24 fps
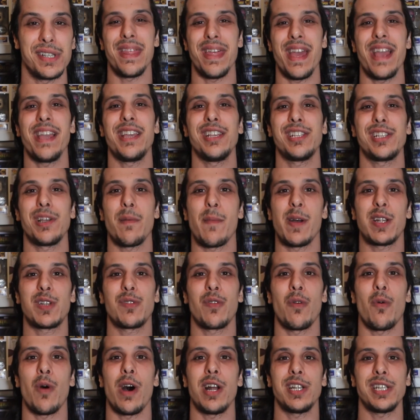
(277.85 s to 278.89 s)
Thank you so much for
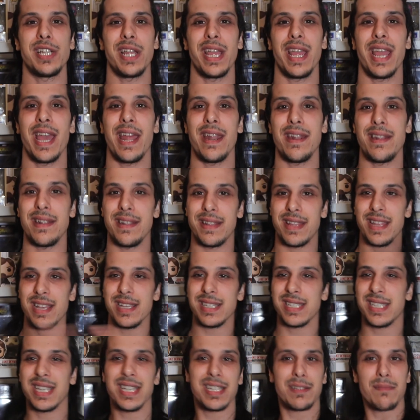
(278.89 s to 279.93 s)
watching, and
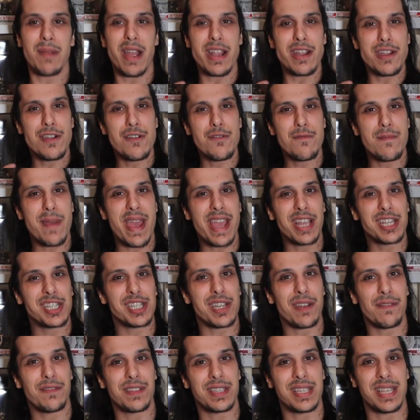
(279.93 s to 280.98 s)
this is my new
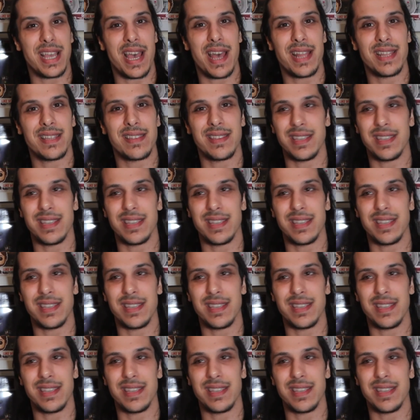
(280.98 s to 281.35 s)
makeshift set.